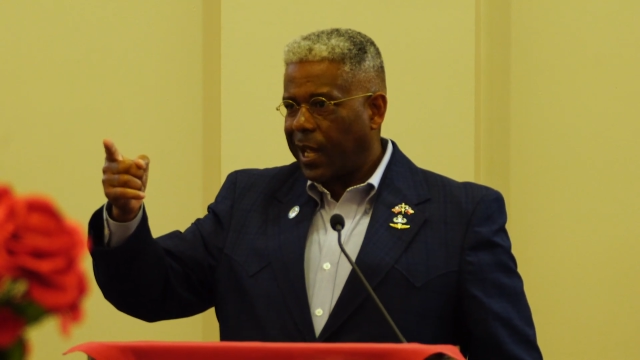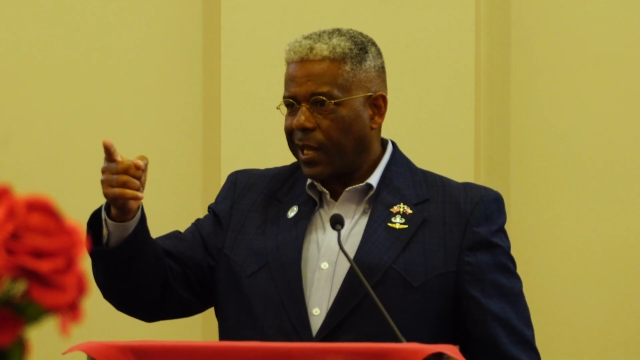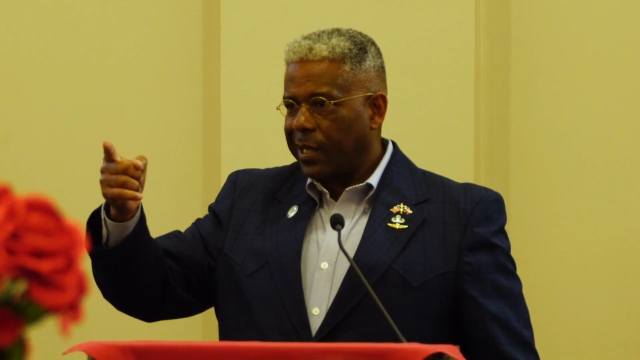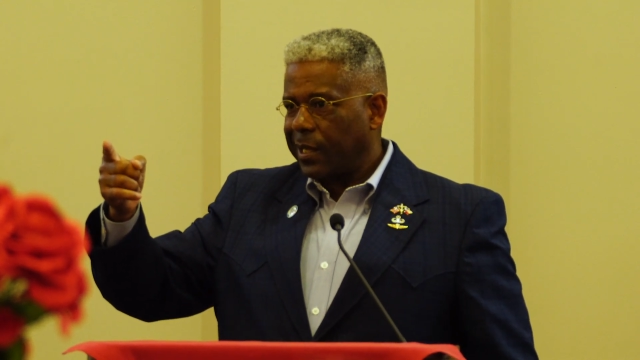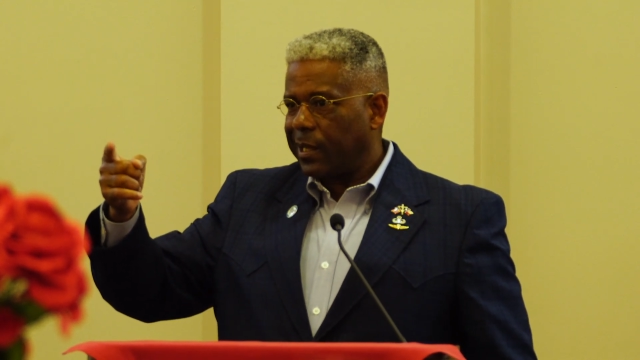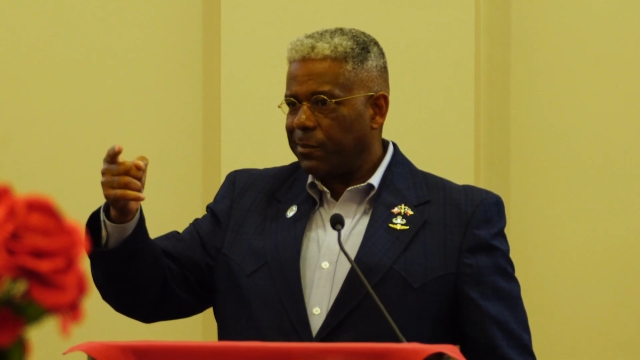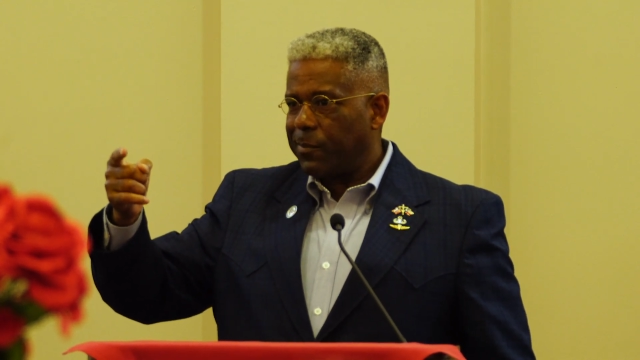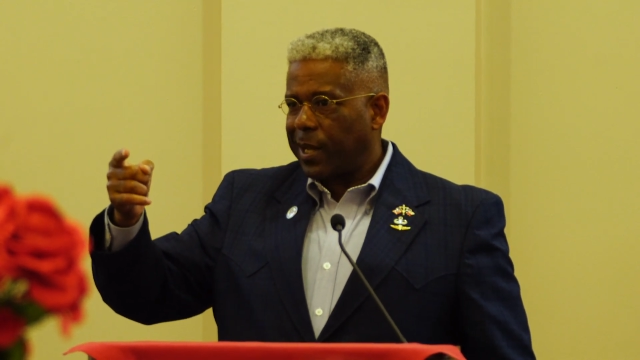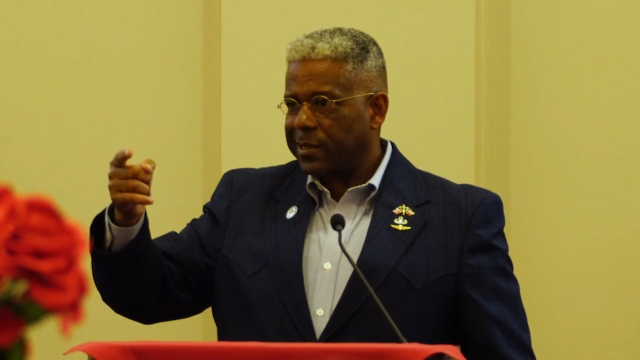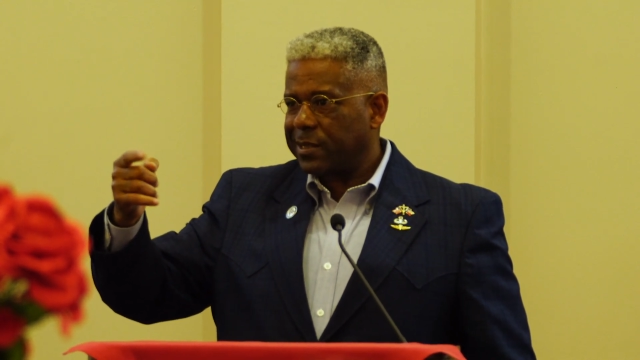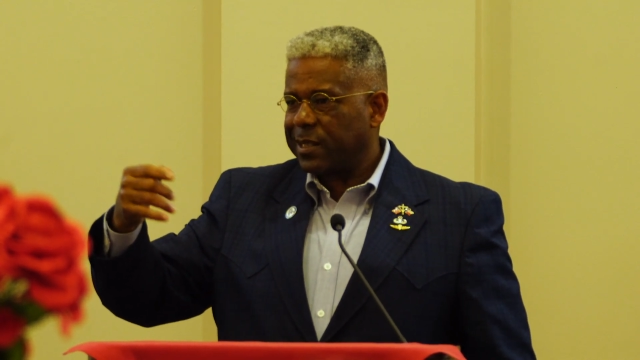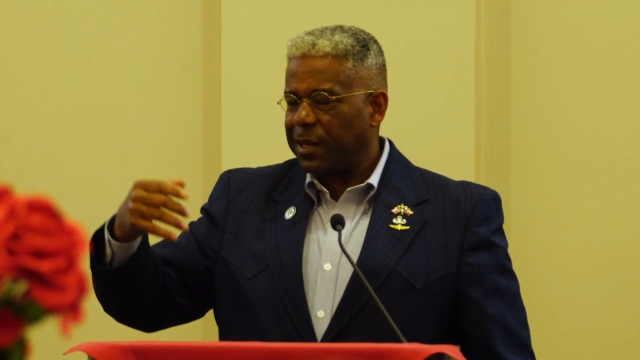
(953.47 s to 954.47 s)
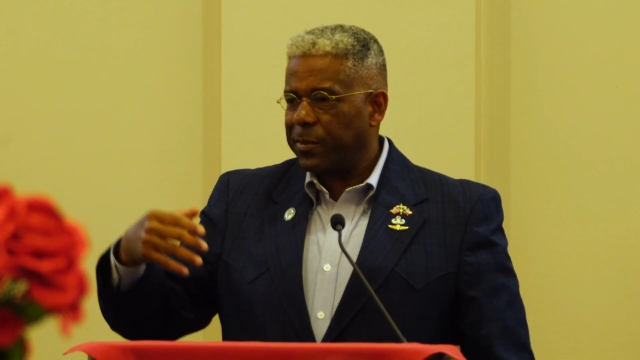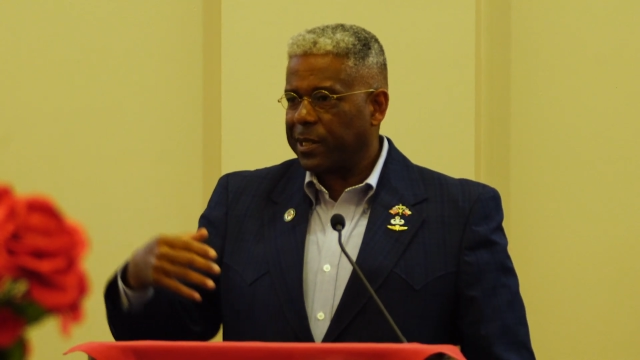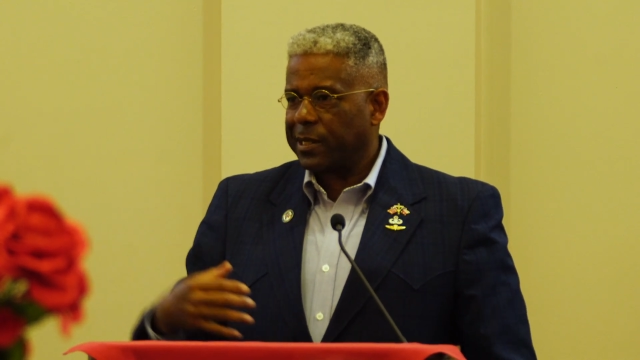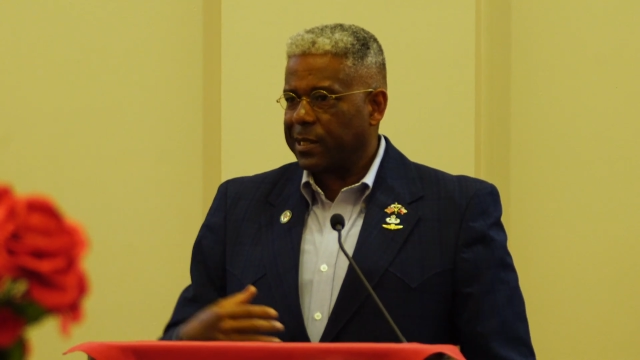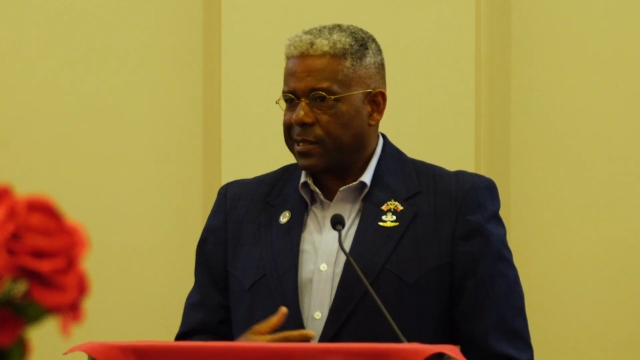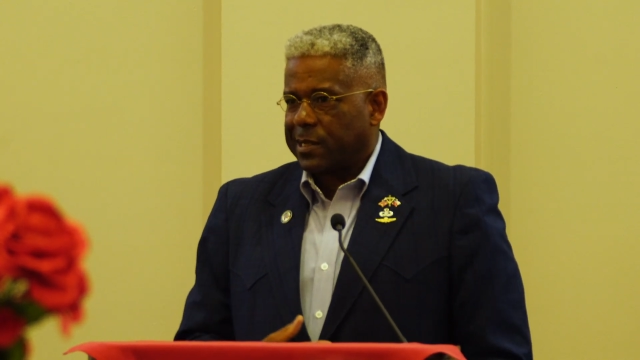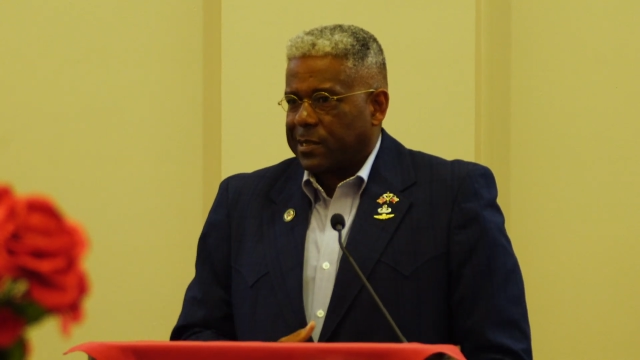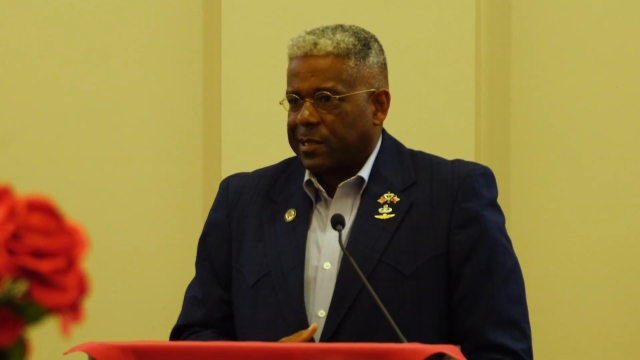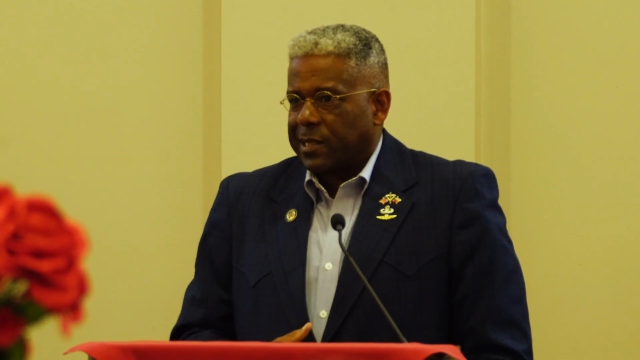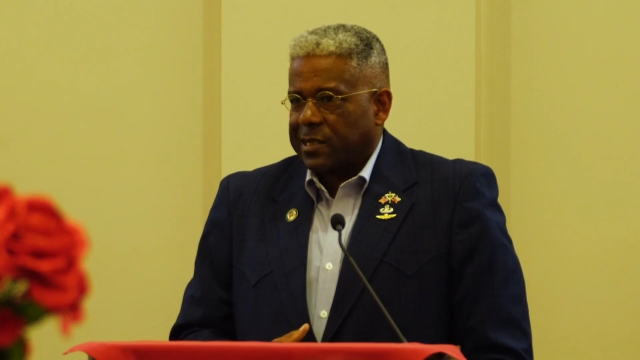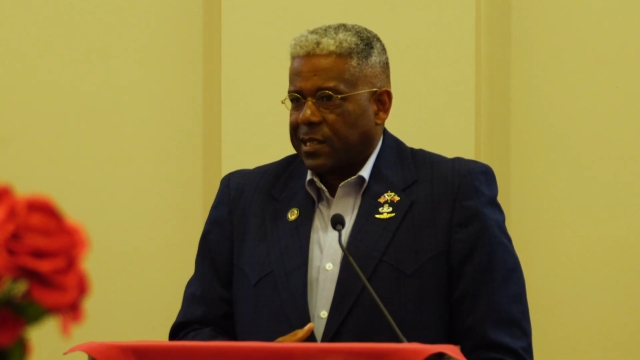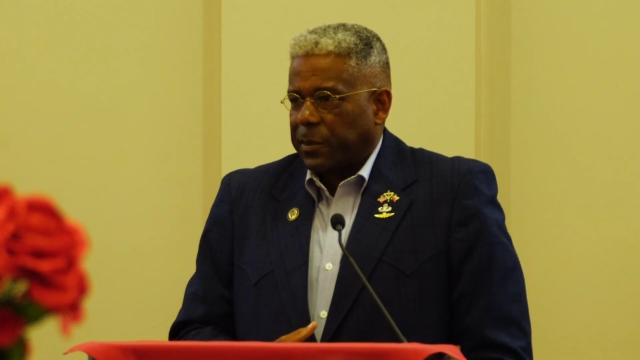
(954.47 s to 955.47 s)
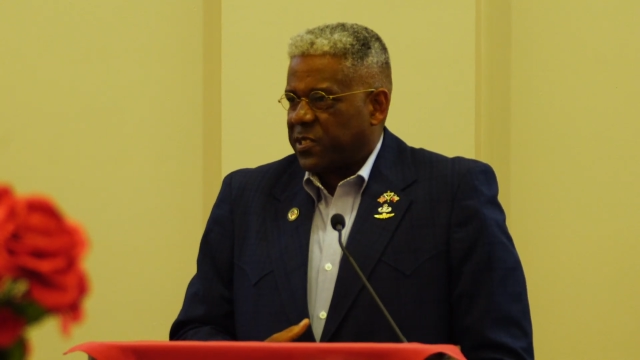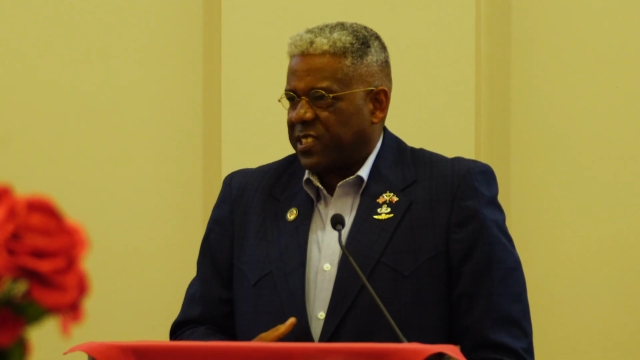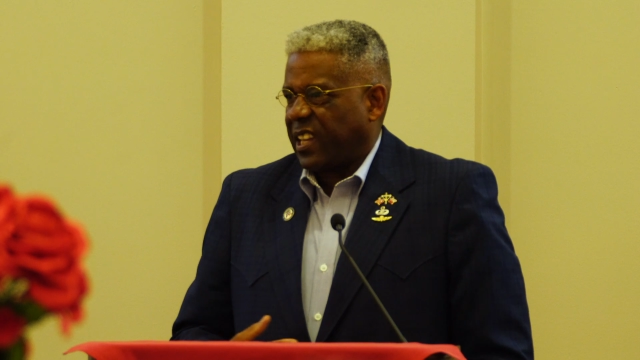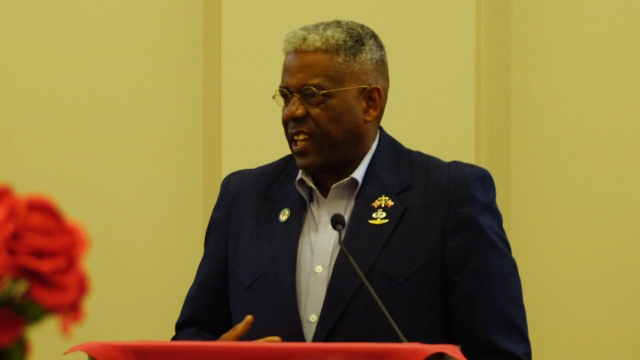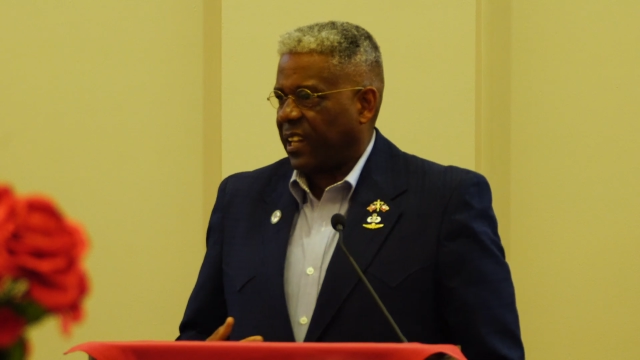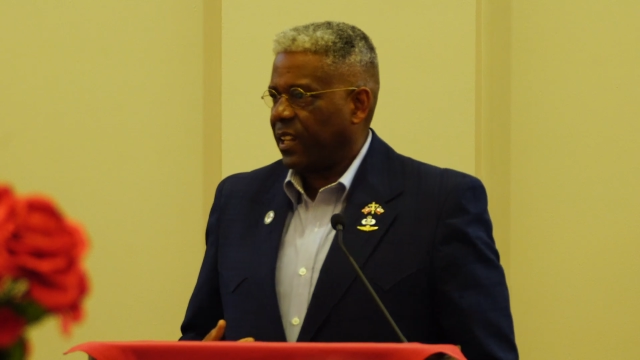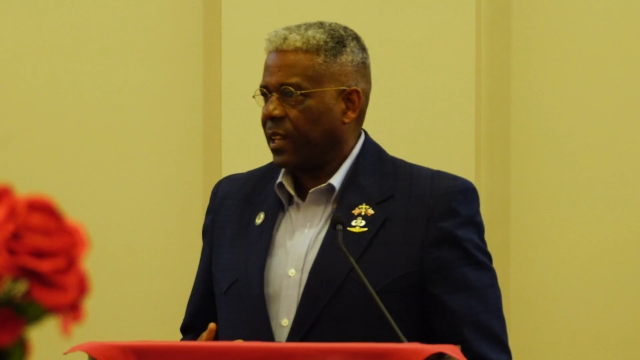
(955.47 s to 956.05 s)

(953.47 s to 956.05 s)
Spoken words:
I get my stomach just gets upset.